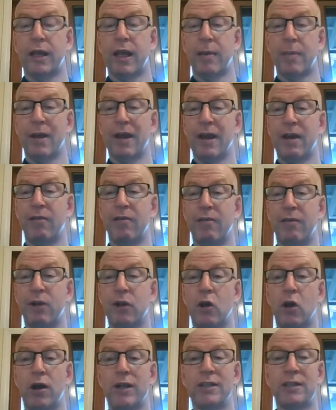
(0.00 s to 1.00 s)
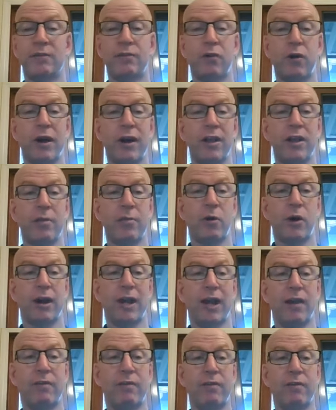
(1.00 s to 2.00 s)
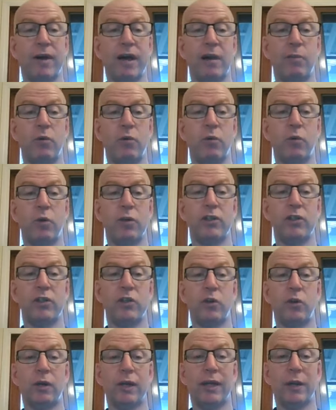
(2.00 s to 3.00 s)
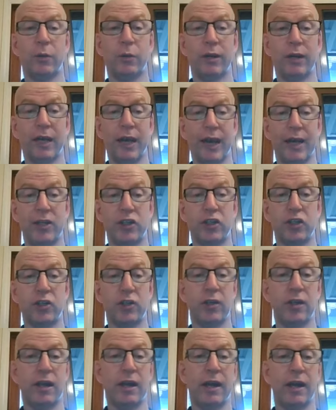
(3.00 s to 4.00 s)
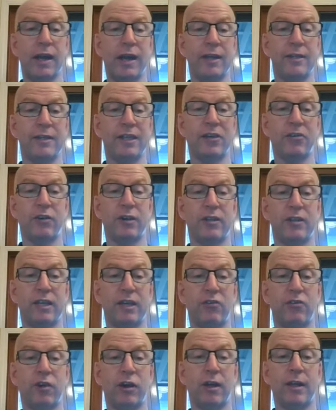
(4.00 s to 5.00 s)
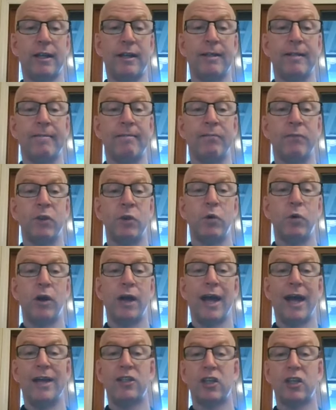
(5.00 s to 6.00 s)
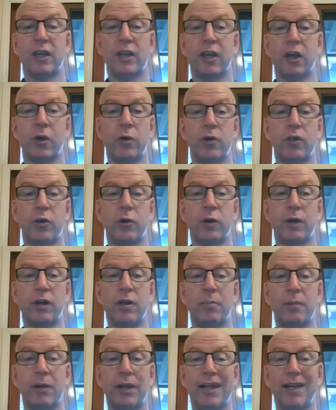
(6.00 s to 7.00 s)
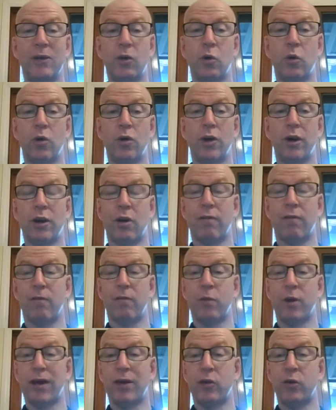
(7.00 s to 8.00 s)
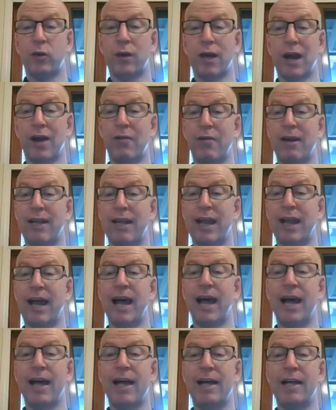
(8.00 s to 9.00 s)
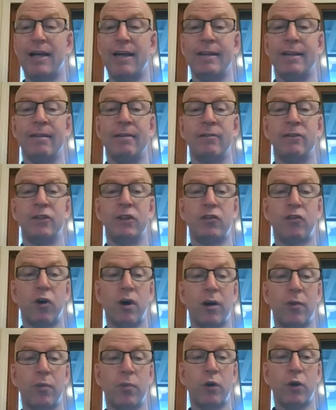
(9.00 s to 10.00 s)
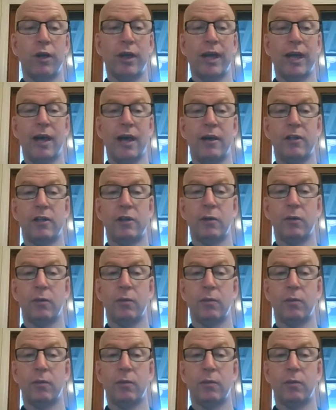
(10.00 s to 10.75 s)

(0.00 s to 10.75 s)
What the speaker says: amount of lines of credit you might have available, what's your liquid cash, et cetera, et cetera. You want to actually go and do a complete audit of where you currently are to try and work out,